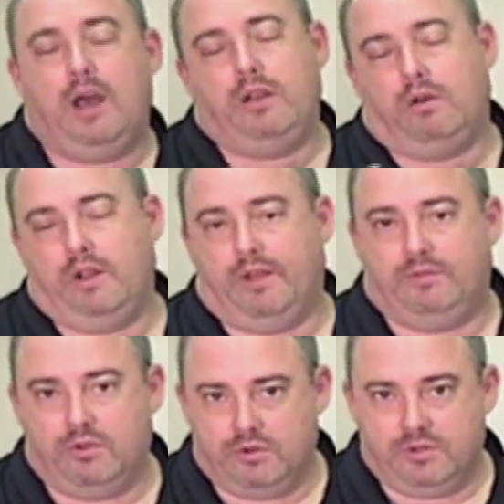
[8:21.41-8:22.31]
I don't
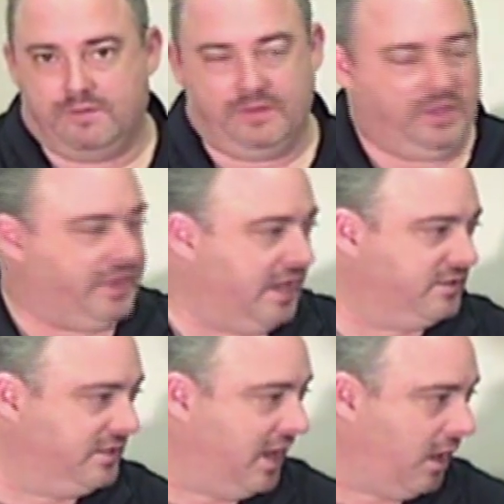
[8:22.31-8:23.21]
have
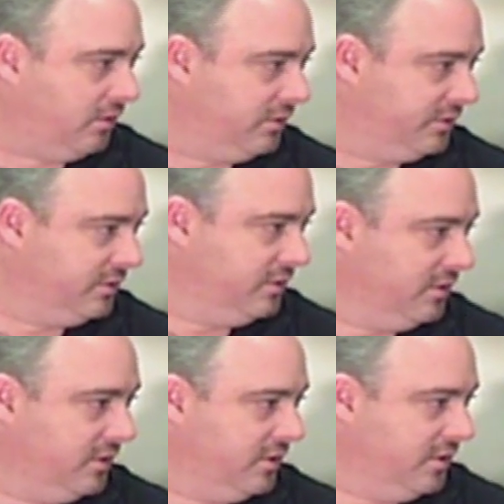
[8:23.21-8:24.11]

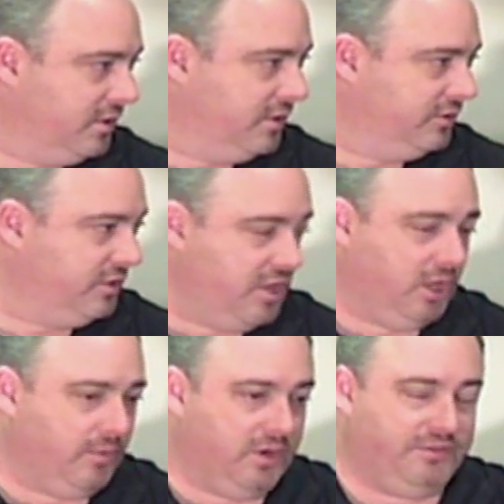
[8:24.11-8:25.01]
$250,000. So
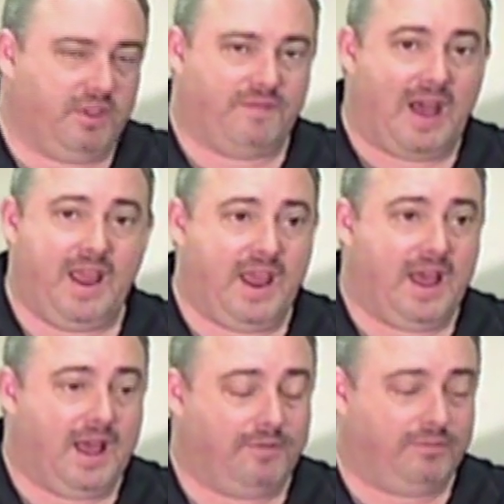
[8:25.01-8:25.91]
in other words, if I
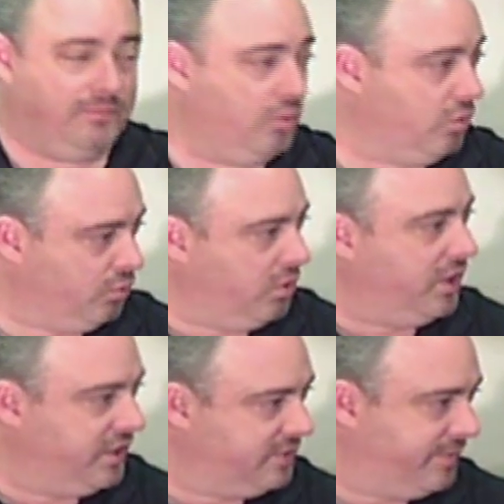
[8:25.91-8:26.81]
have, or
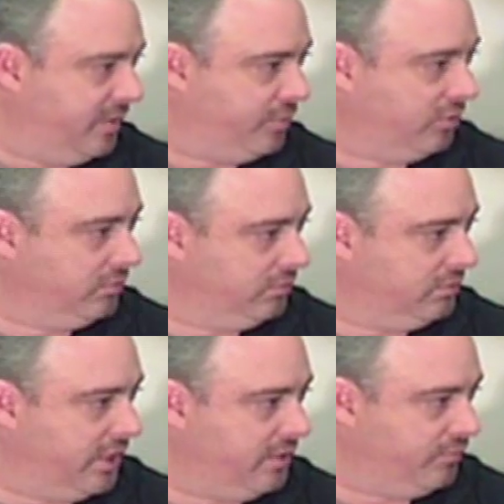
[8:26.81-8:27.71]
one of these people
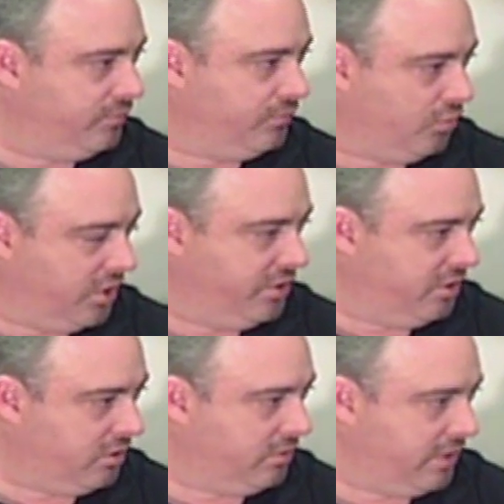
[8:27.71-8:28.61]
in one
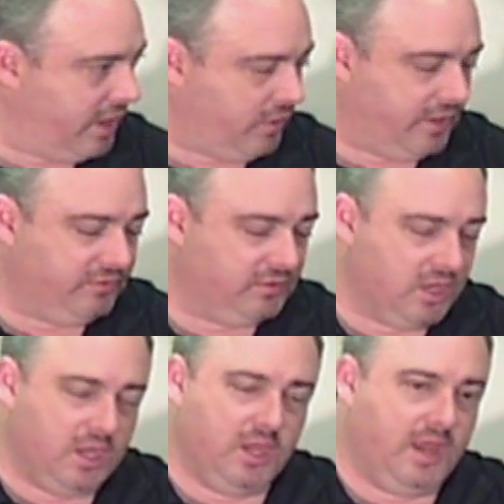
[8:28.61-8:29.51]
of your areas